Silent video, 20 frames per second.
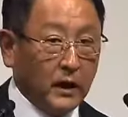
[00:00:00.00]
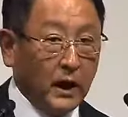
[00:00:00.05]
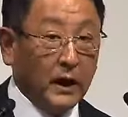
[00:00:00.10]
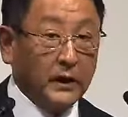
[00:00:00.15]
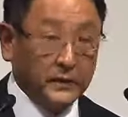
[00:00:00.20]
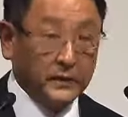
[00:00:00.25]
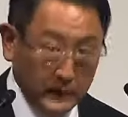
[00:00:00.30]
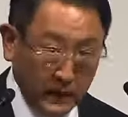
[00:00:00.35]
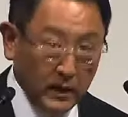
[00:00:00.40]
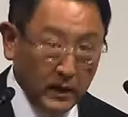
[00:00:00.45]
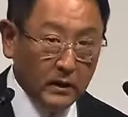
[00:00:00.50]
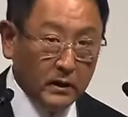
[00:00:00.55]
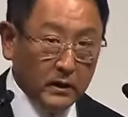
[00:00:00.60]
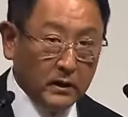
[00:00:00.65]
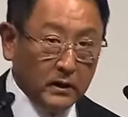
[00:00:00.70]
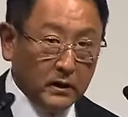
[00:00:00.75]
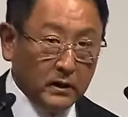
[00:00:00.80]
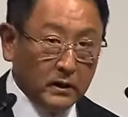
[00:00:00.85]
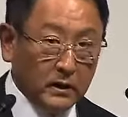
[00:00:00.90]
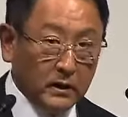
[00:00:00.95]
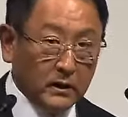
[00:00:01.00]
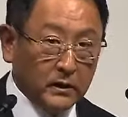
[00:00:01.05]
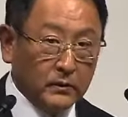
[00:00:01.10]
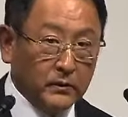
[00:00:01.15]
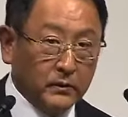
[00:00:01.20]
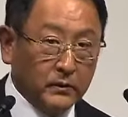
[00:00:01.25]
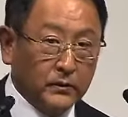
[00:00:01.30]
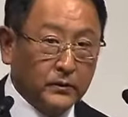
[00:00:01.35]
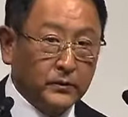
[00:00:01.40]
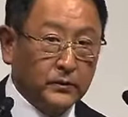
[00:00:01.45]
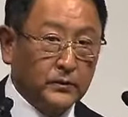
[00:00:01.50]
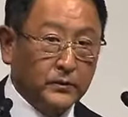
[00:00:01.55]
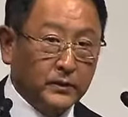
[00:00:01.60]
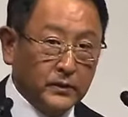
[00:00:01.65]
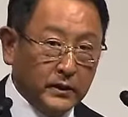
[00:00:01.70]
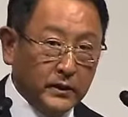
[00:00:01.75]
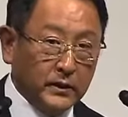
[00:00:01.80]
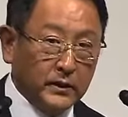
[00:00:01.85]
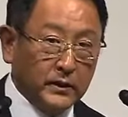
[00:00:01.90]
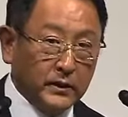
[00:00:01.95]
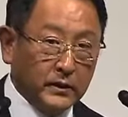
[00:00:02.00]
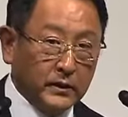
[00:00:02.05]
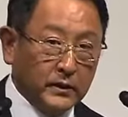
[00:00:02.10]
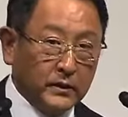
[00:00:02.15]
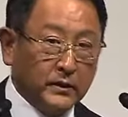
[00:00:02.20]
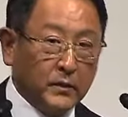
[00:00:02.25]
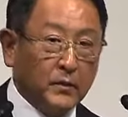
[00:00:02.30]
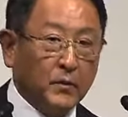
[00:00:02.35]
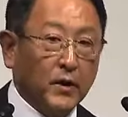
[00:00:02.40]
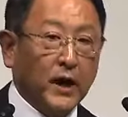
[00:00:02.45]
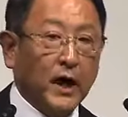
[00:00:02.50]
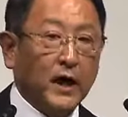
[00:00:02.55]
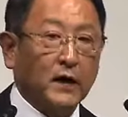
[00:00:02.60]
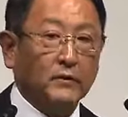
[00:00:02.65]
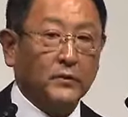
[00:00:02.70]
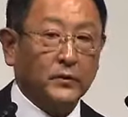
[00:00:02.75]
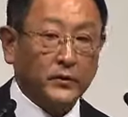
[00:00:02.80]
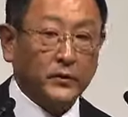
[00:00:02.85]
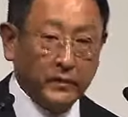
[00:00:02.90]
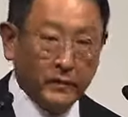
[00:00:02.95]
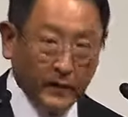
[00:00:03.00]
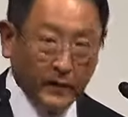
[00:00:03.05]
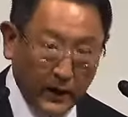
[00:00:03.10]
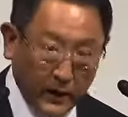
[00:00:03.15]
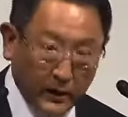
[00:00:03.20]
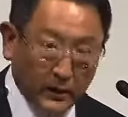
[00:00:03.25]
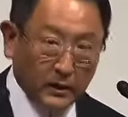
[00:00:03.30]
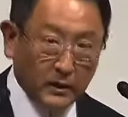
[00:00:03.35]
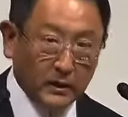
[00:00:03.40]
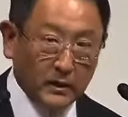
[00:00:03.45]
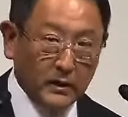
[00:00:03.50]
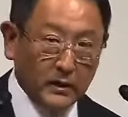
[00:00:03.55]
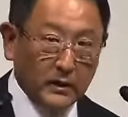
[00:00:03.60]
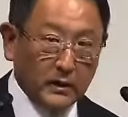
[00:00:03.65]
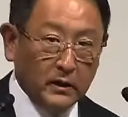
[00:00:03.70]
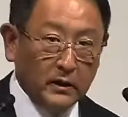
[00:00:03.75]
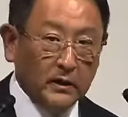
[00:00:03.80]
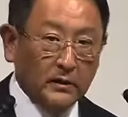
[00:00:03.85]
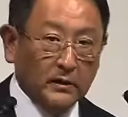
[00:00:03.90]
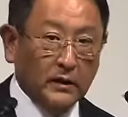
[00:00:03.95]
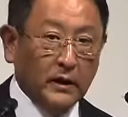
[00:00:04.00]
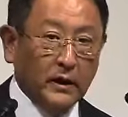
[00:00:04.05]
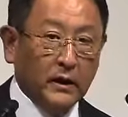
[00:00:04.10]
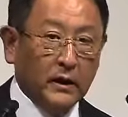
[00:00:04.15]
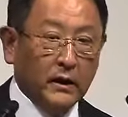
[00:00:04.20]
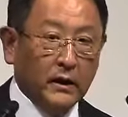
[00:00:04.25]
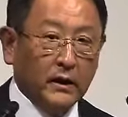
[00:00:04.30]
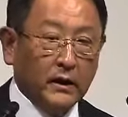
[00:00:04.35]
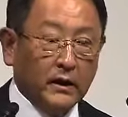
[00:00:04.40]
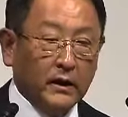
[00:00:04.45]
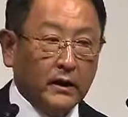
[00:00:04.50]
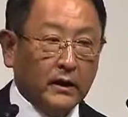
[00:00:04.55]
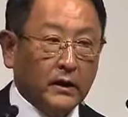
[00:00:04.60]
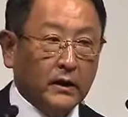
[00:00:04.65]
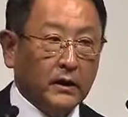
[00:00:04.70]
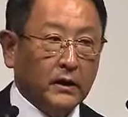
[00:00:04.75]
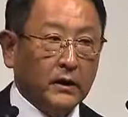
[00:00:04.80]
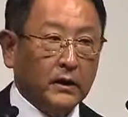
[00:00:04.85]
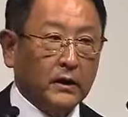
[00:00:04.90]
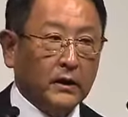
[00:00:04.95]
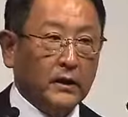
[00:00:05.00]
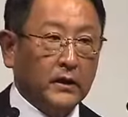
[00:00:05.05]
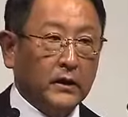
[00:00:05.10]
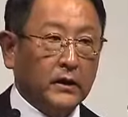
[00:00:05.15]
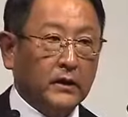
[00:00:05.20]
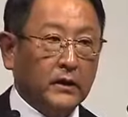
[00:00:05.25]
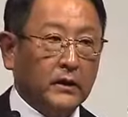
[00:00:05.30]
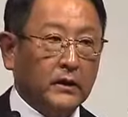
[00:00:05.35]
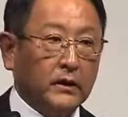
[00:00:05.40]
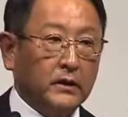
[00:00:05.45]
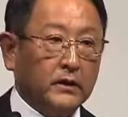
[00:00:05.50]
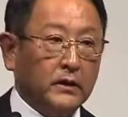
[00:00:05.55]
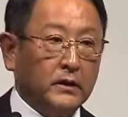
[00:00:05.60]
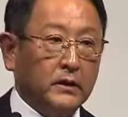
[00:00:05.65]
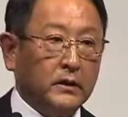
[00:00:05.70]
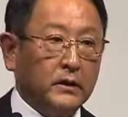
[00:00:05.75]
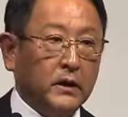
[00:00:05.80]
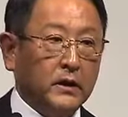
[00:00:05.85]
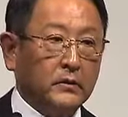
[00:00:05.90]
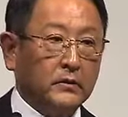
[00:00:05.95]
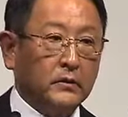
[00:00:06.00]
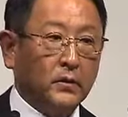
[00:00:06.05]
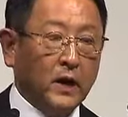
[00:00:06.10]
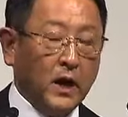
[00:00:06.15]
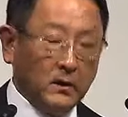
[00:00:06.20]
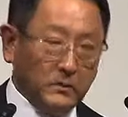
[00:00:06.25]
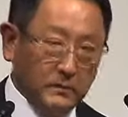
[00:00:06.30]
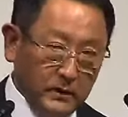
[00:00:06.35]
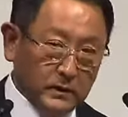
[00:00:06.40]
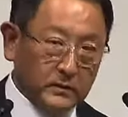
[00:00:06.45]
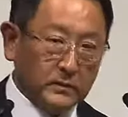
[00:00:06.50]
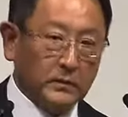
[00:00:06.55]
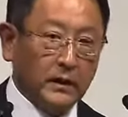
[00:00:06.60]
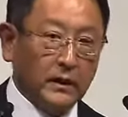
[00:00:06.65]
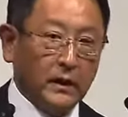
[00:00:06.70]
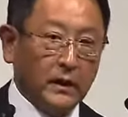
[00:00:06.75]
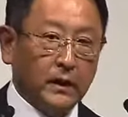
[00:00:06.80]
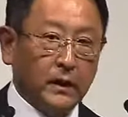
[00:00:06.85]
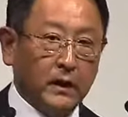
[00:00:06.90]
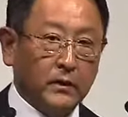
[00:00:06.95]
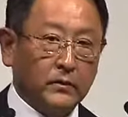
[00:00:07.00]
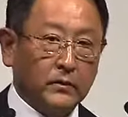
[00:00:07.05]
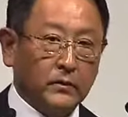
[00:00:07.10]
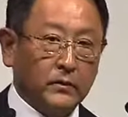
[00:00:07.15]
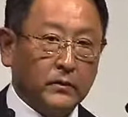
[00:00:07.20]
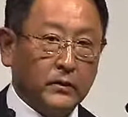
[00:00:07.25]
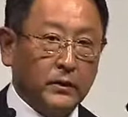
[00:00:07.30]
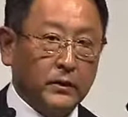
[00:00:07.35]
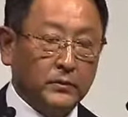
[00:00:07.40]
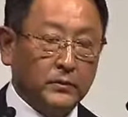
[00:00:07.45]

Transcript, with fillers: there is a brand equity or brand value, um, customers were willing to call it Aisha or the vehicle that they love.